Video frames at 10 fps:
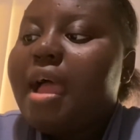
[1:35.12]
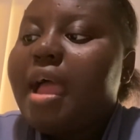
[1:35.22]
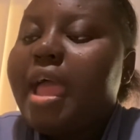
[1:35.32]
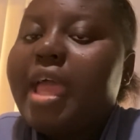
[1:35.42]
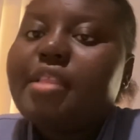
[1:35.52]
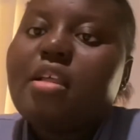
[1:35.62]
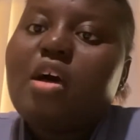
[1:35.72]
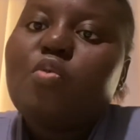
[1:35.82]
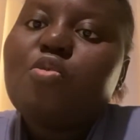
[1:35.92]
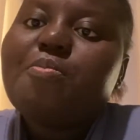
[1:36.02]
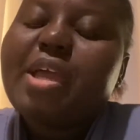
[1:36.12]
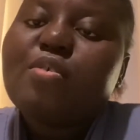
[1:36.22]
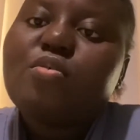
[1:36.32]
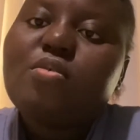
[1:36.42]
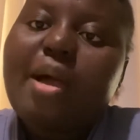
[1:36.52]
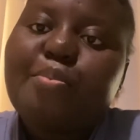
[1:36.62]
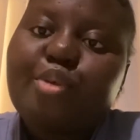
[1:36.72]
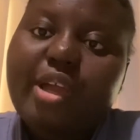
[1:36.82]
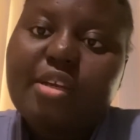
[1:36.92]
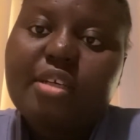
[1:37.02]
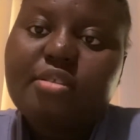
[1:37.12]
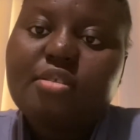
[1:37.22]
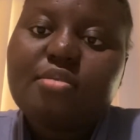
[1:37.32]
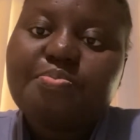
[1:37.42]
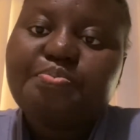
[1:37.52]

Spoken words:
And women who are pregnant